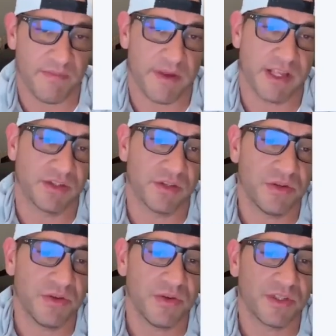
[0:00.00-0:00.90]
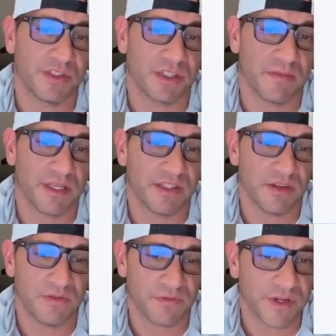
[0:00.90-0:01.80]
because Google is going to be so
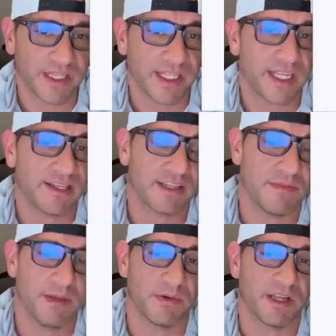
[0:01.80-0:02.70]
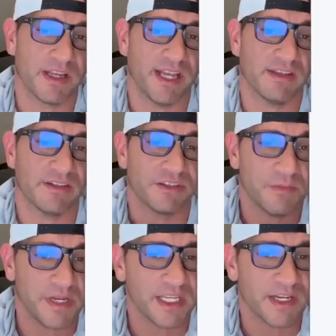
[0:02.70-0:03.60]
friendly and it's going to be able to connect to so
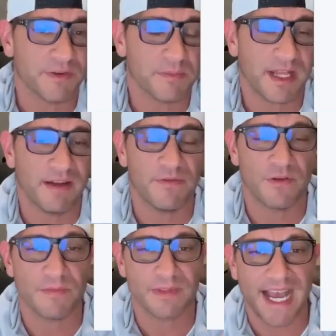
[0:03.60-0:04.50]
many different platforms.